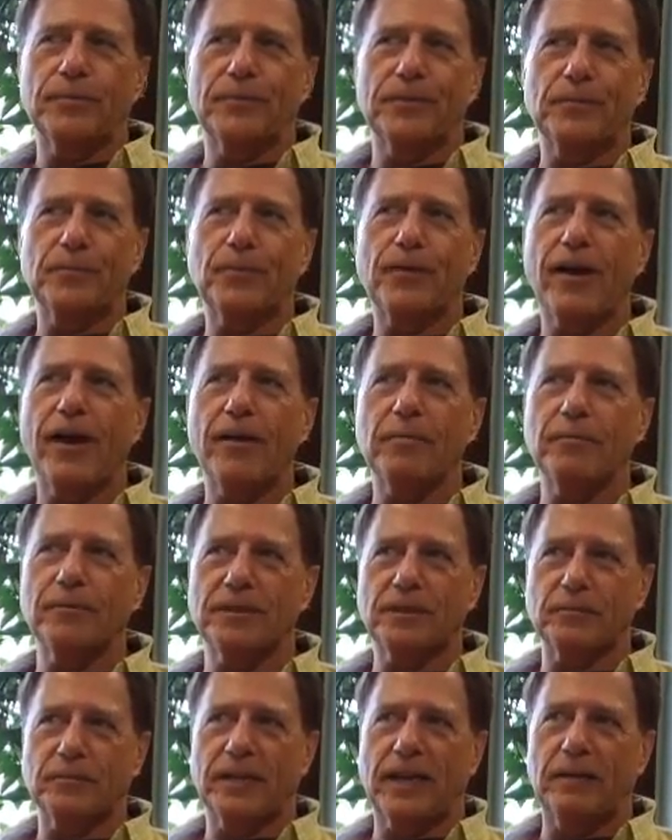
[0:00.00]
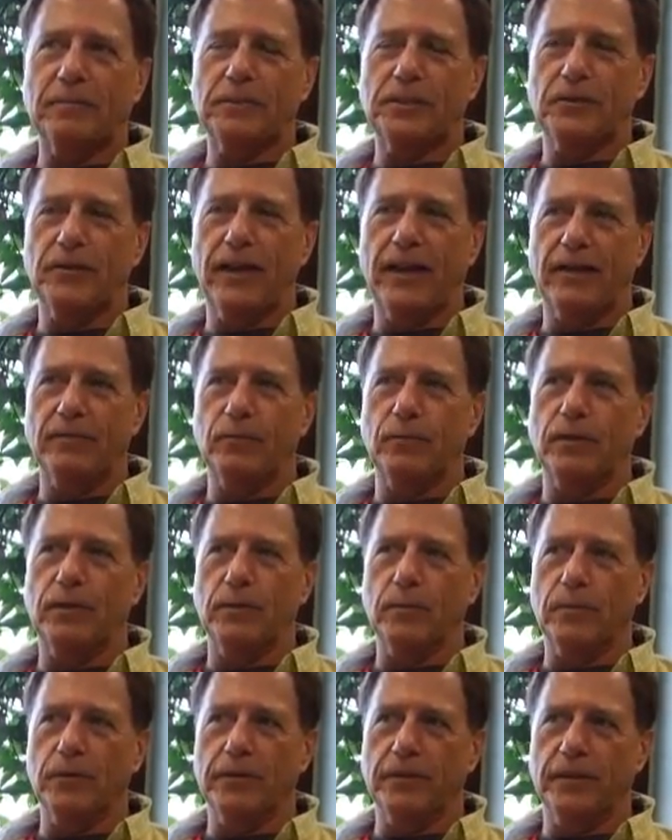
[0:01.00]
problem sometimes you have
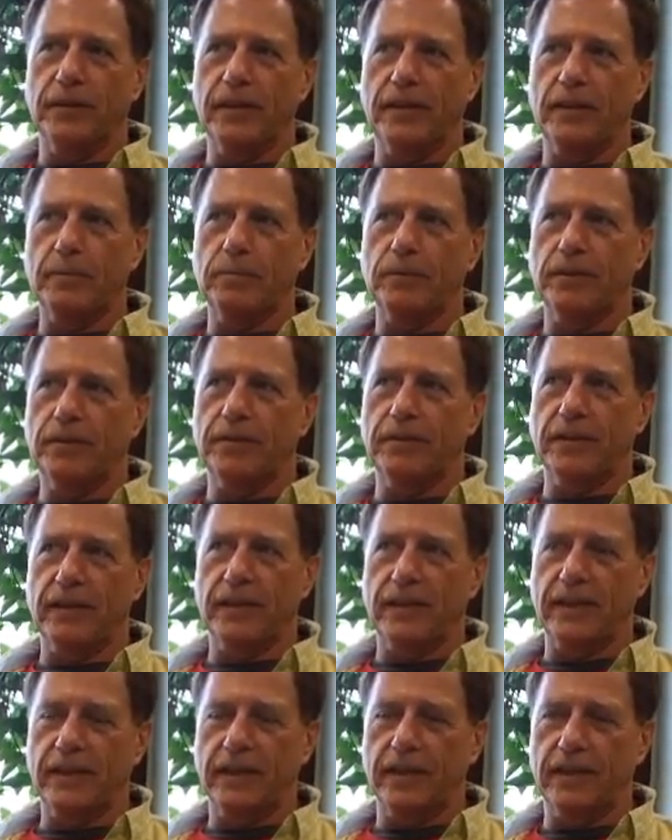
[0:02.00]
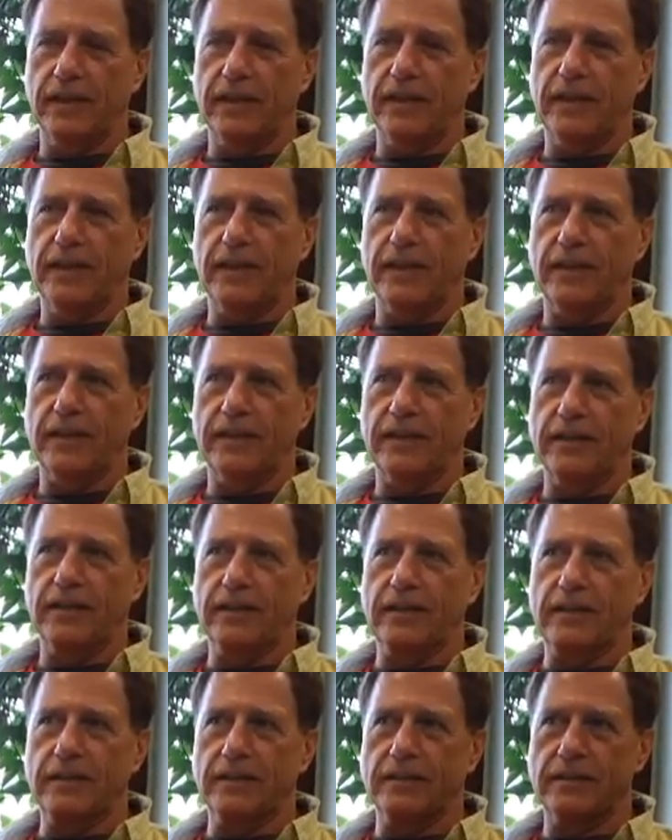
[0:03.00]
with empathy
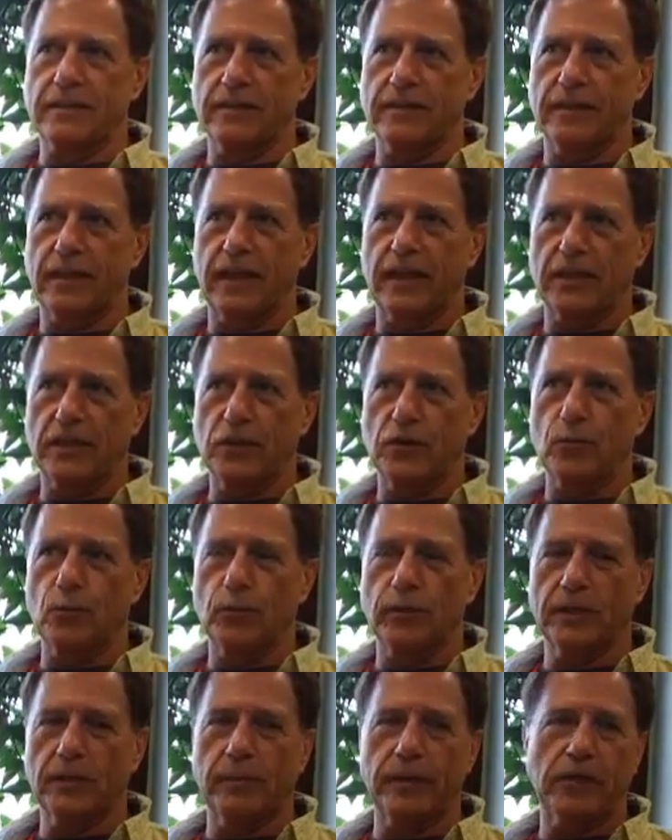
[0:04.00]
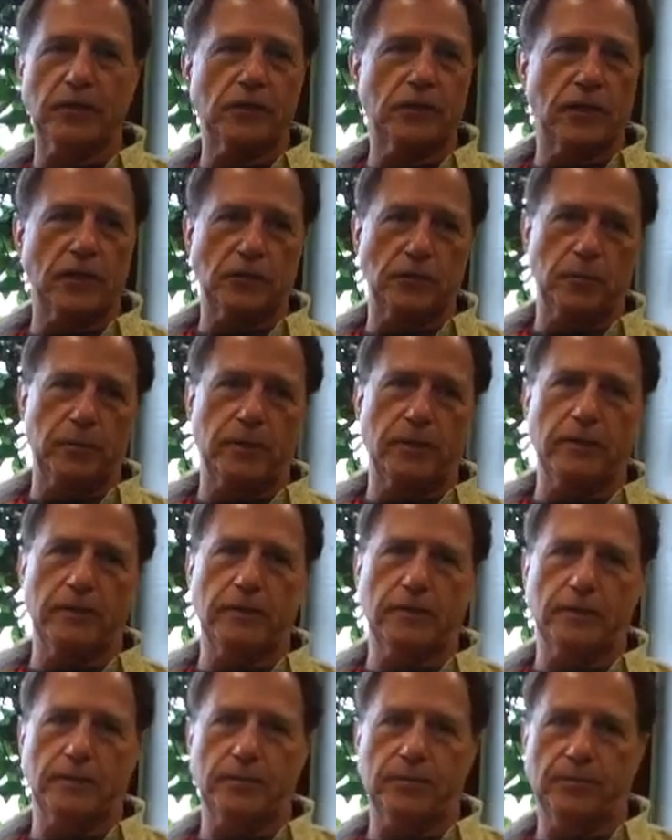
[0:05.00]
is that you want to make
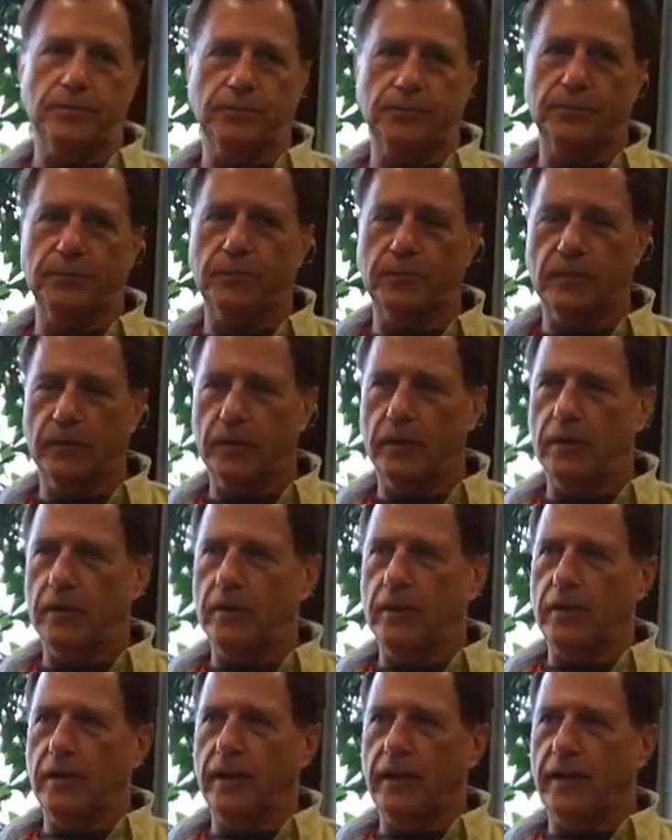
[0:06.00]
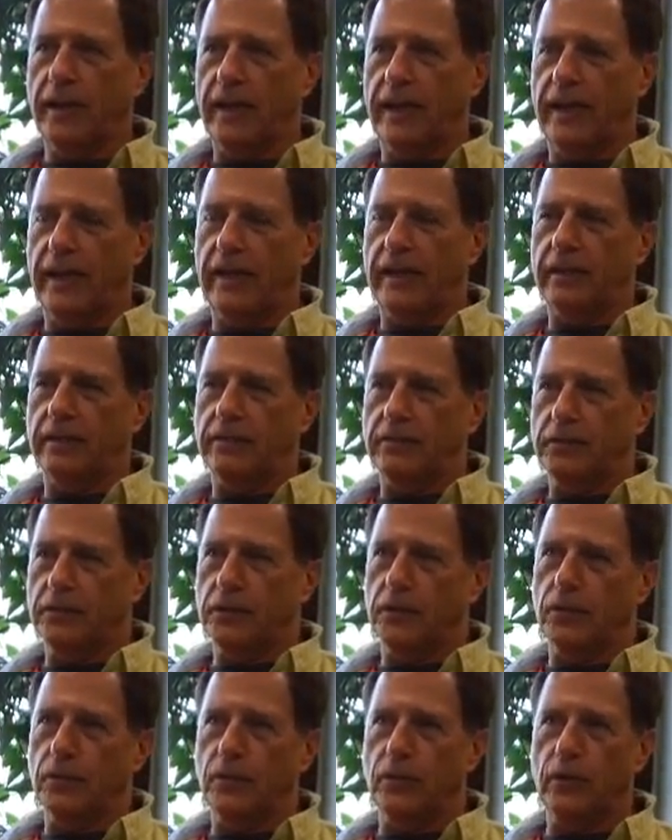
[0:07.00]
judgments. And
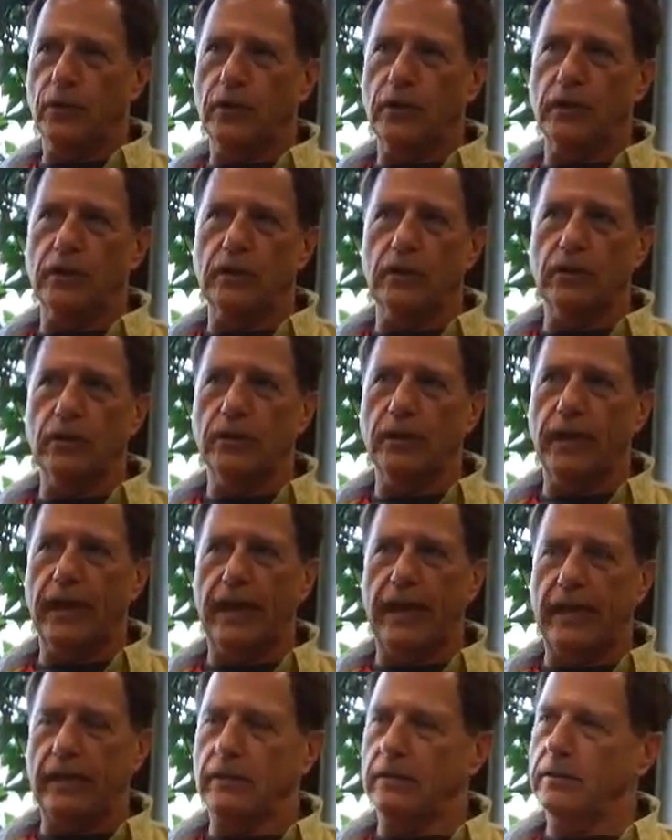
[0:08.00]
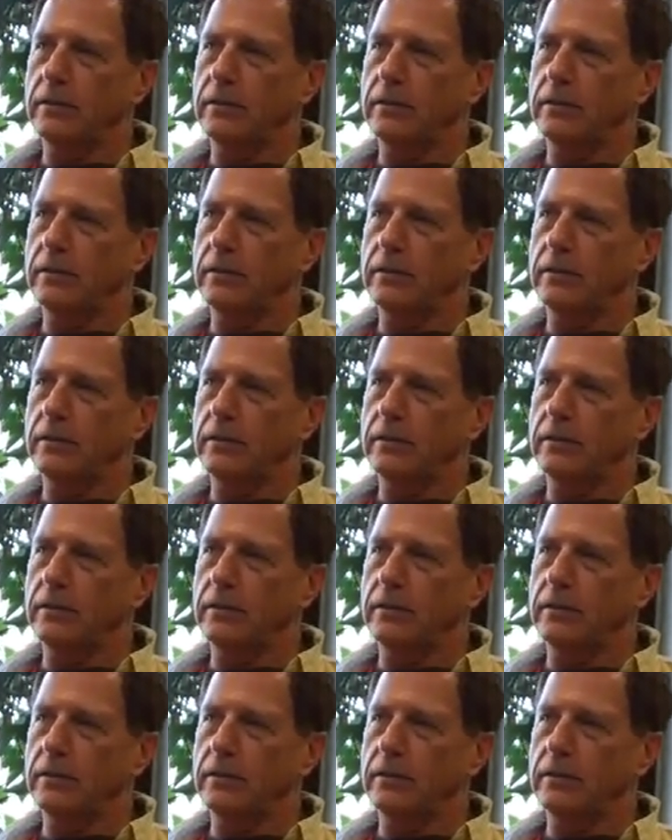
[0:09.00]
so you can look at